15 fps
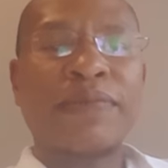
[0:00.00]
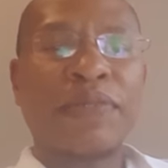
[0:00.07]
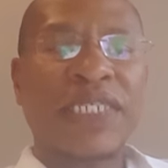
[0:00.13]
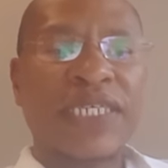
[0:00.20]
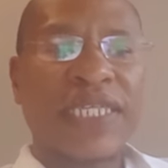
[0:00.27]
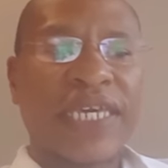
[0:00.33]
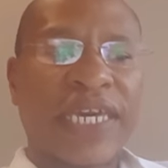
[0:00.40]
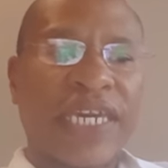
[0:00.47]

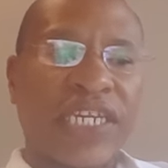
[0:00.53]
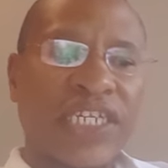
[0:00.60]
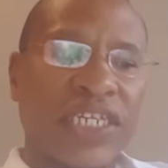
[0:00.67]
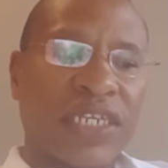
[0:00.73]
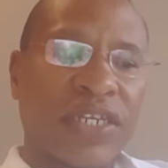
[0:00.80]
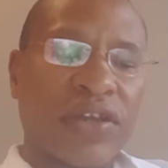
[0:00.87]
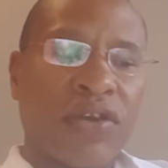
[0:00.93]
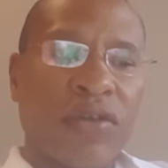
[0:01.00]
specification,
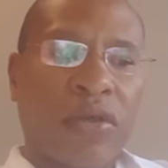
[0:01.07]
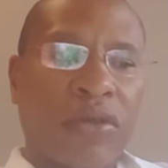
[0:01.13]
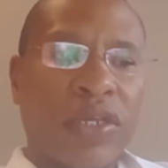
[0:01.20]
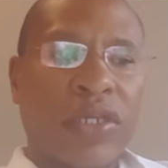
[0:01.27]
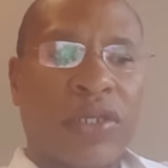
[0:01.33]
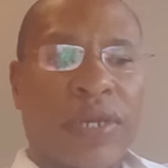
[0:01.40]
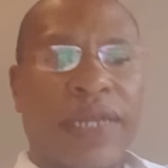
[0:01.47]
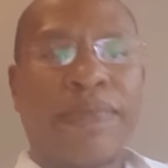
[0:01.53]

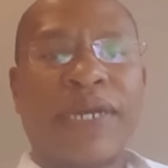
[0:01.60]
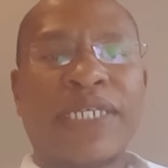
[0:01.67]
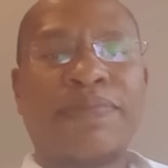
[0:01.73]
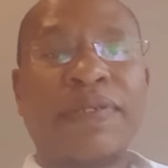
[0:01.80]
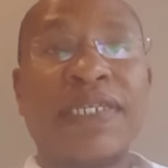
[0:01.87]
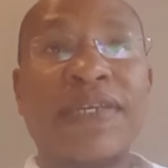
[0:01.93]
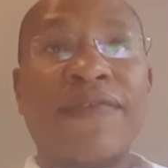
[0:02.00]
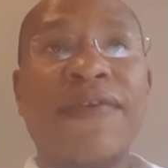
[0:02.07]
and must be
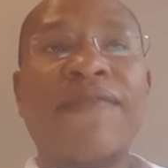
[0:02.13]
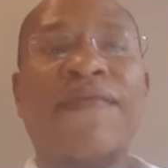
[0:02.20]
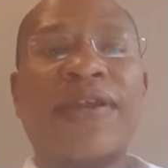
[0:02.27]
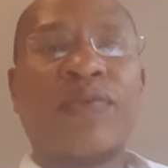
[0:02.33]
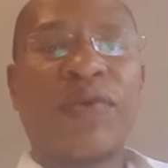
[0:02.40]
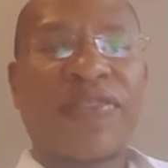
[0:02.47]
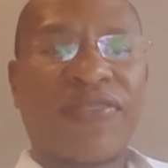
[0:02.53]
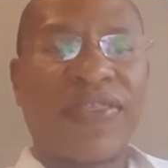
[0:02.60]
delivered
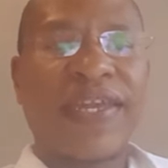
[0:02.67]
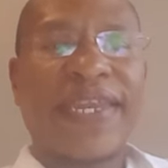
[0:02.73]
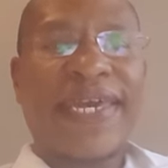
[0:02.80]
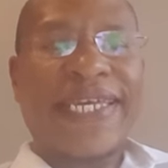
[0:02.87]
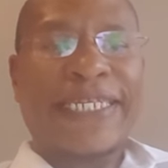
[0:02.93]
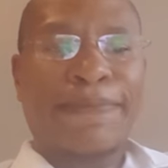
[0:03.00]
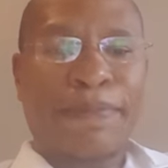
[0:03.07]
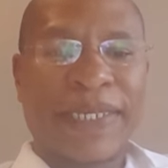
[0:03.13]
within a
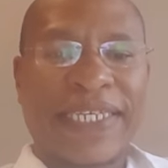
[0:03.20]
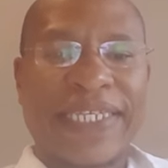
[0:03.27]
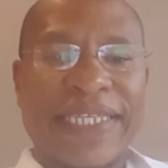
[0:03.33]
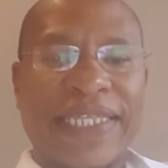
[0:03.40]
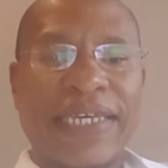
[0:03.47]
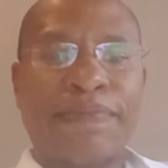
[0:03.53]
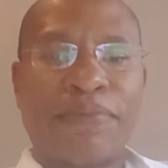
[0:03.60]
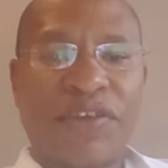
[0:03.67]

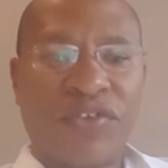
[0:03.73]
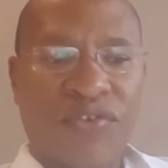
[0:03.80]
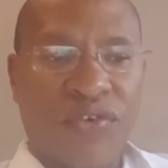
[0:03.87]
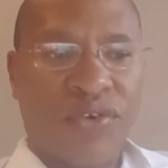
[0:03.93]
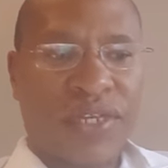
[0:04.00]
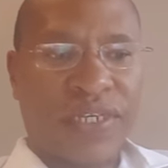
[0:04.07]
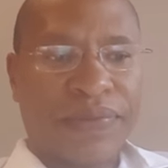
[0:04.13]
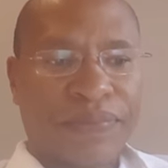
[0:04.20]
specific period.
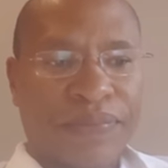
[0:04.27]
